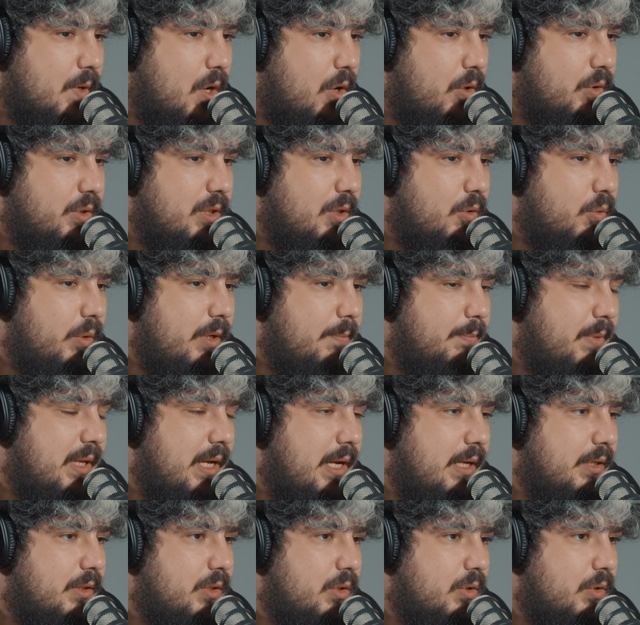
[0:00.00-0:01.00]
Also, we
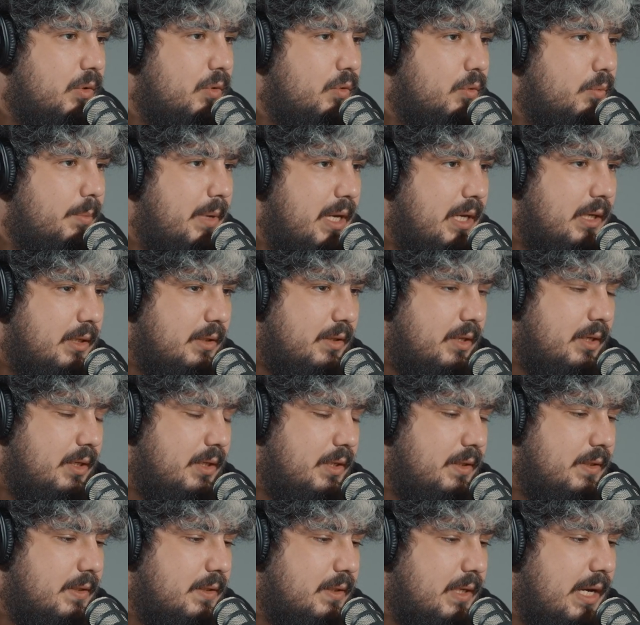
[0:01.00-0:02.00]
plan to make
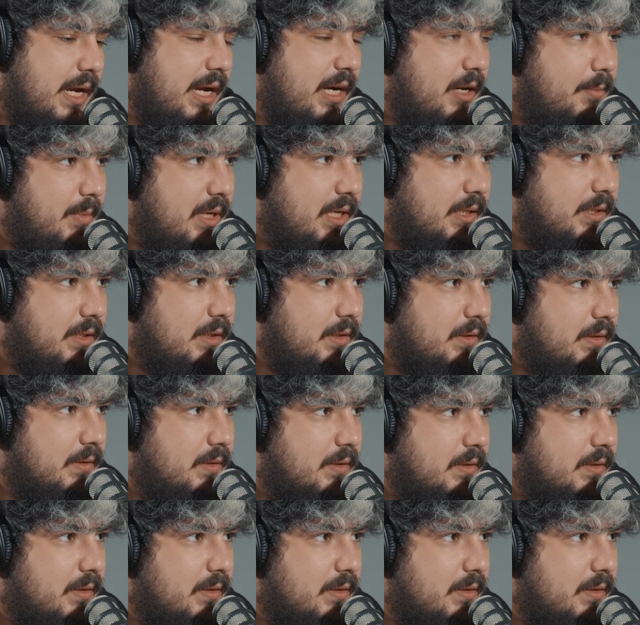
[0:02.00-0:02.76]
these animated.